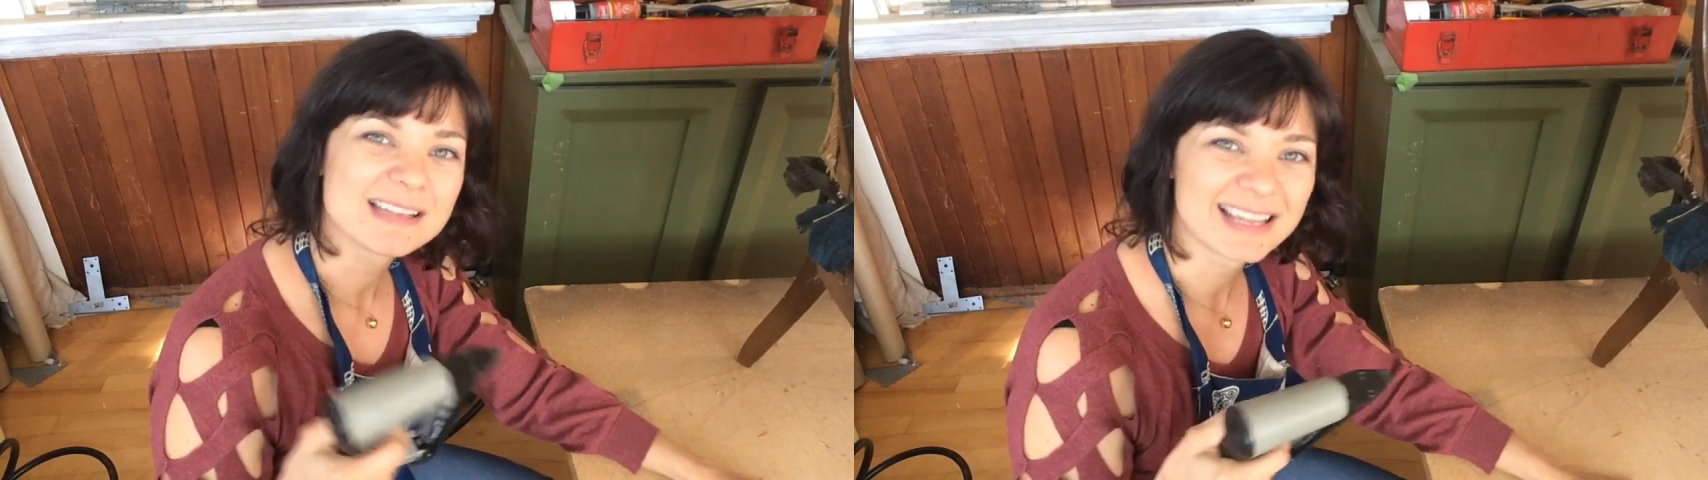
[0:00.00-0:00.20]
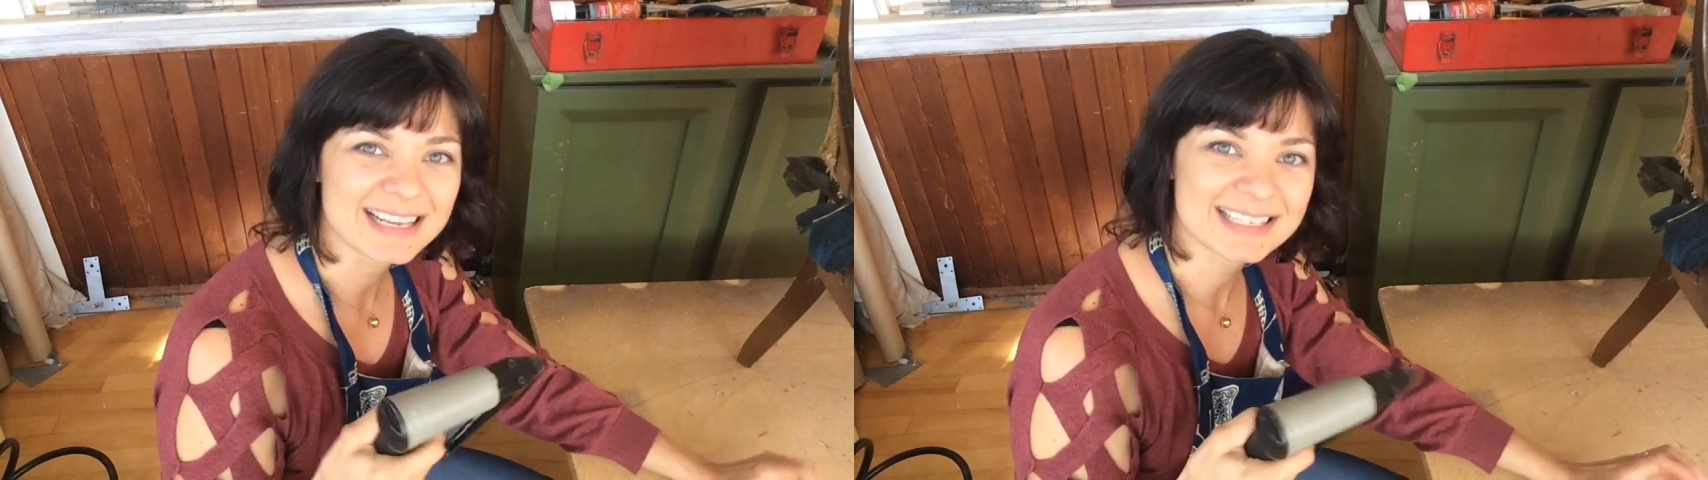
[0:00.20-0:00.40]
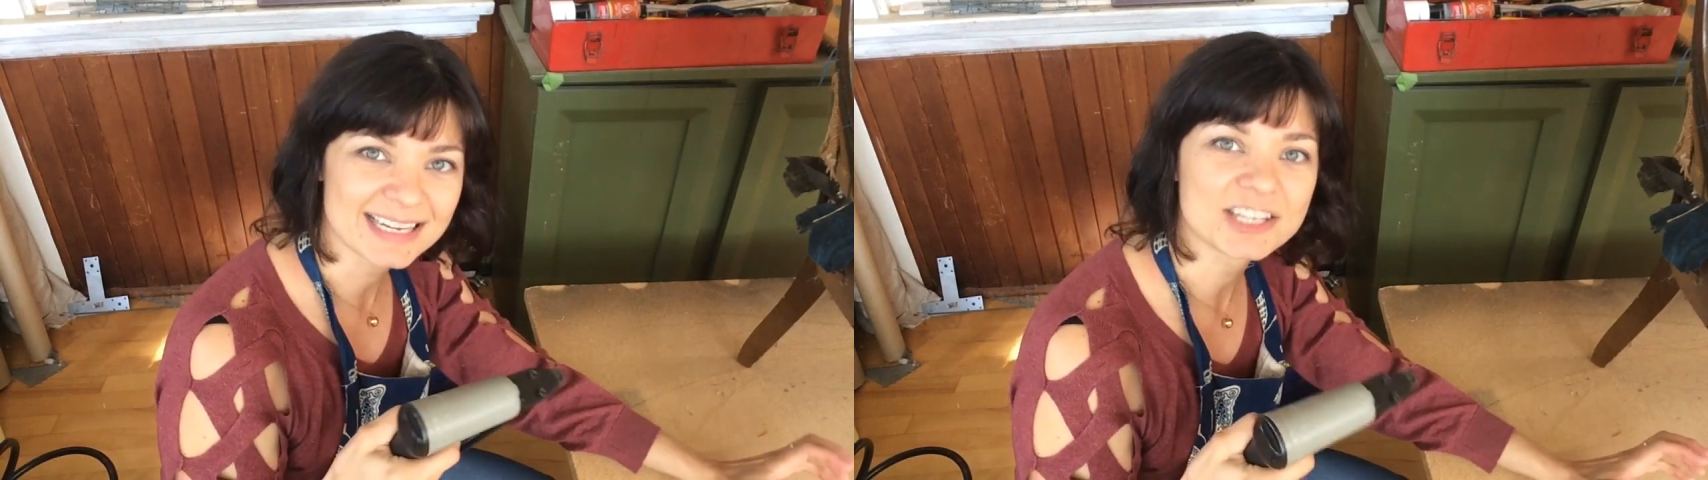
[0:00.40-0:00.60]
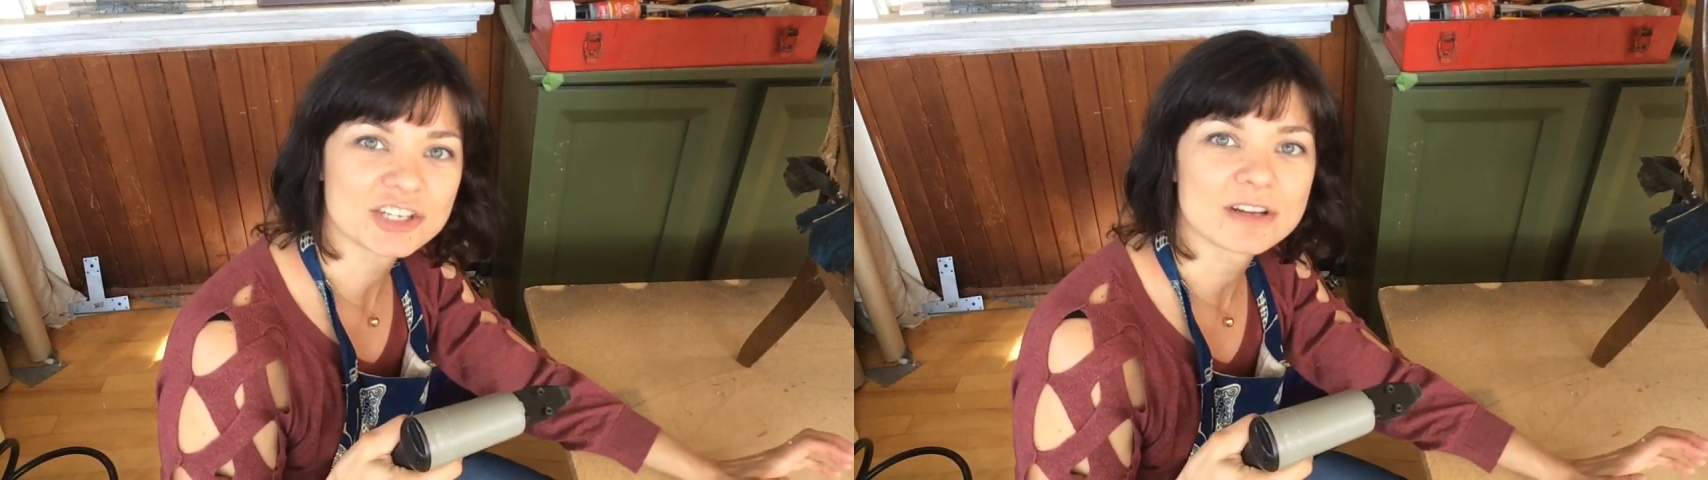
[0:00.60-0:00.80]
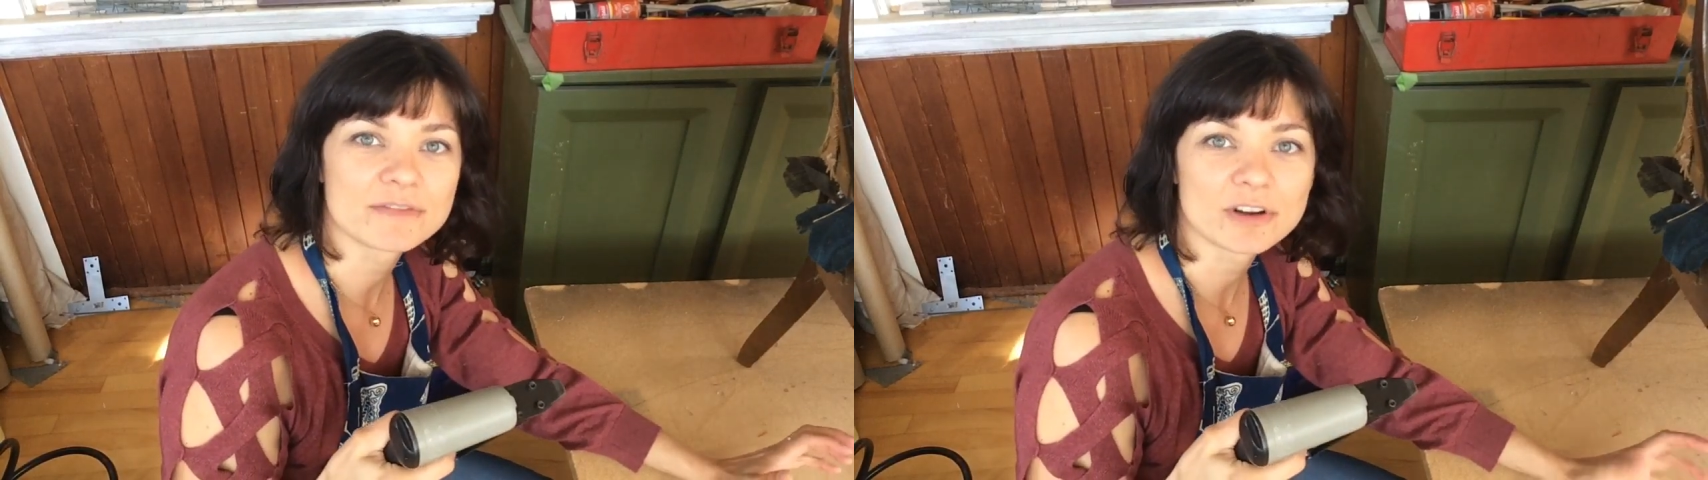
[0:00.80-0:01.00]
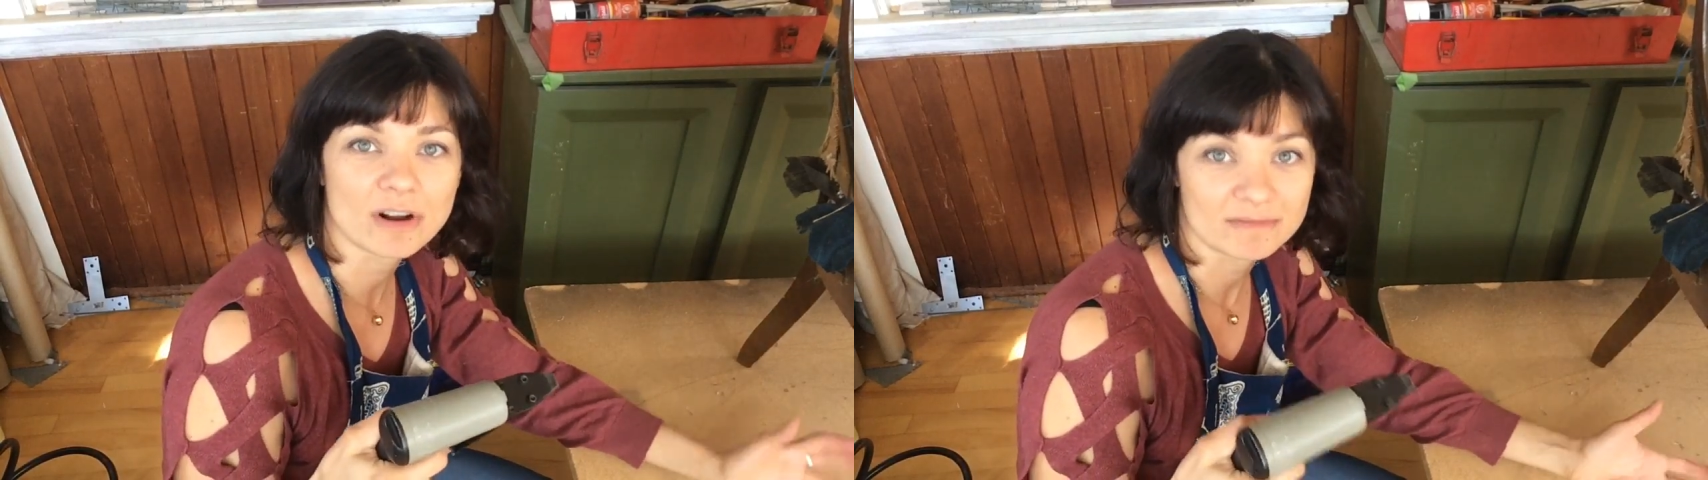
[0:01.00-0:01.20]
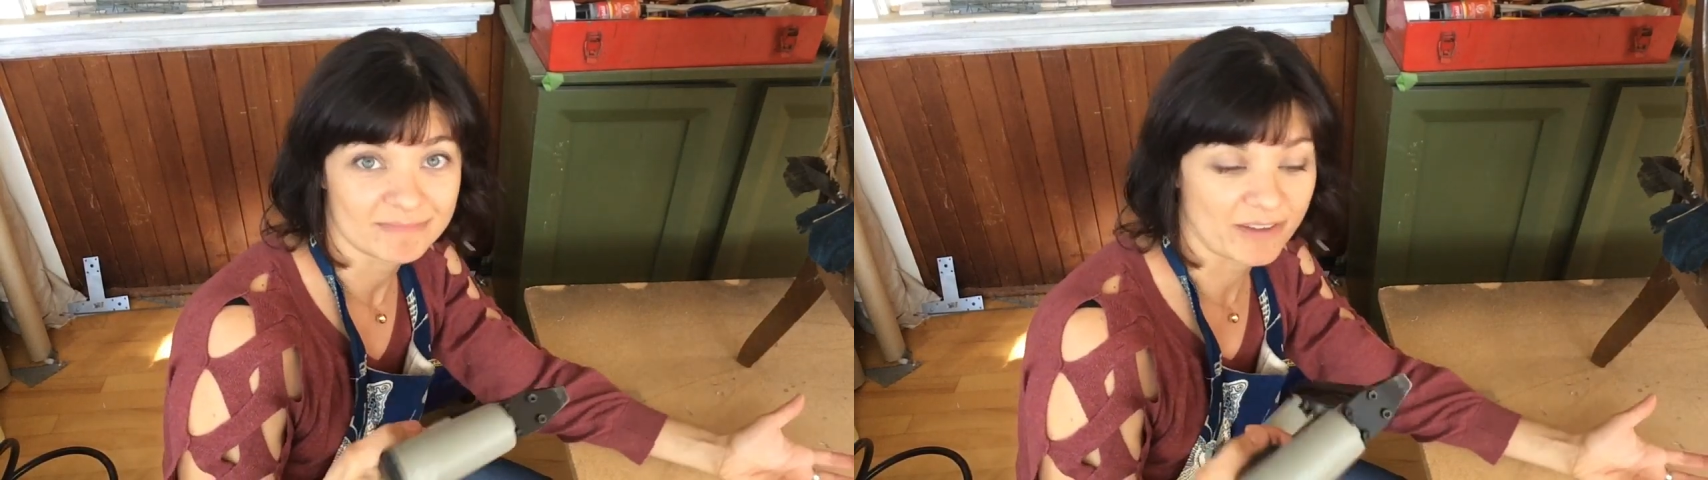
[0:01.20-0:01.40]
an extension of your